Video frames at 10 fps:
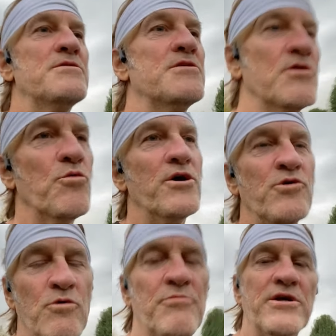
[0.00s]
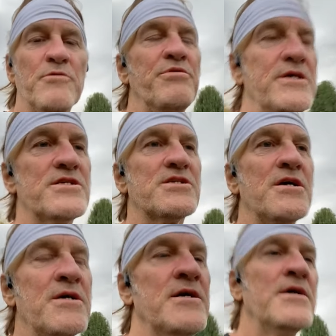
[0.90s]
to the one who will bring you peace
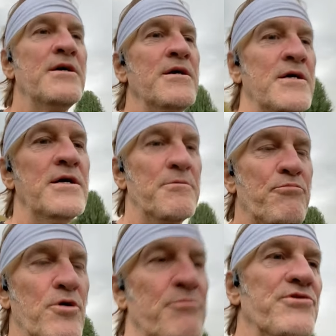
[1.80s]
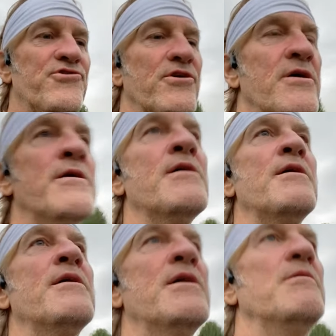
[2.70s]
and purpose
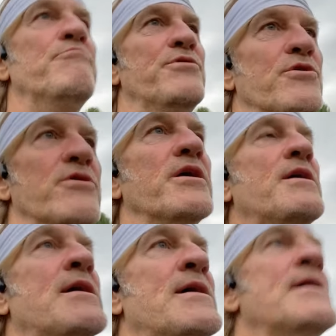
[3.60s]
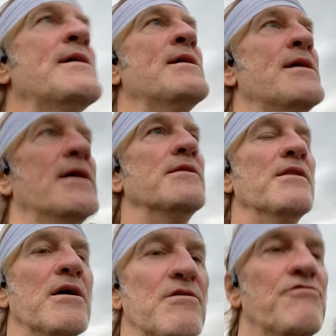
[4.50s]
and beauty and
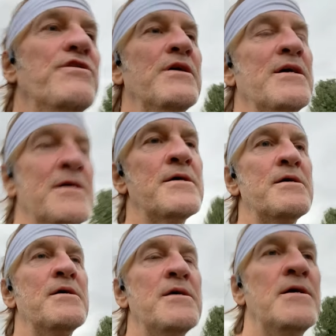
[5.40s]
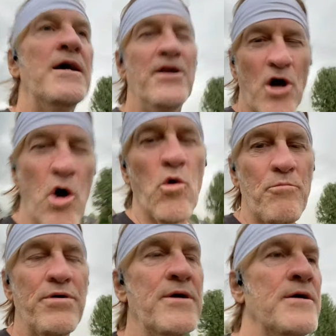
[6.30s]
love and
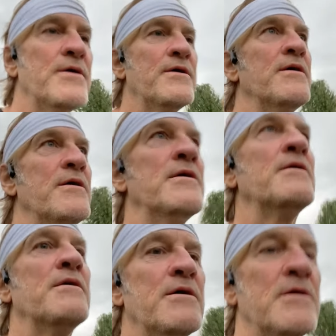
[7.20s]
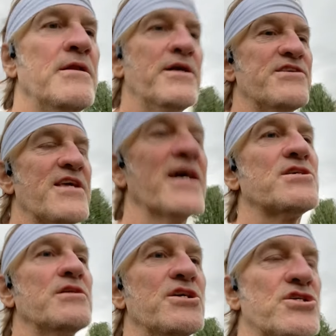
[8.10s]
hope let us
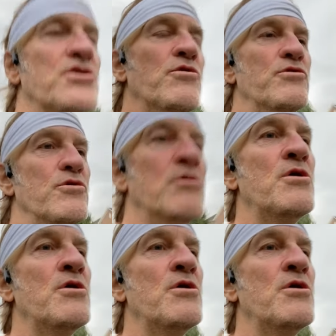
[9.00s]
actually show you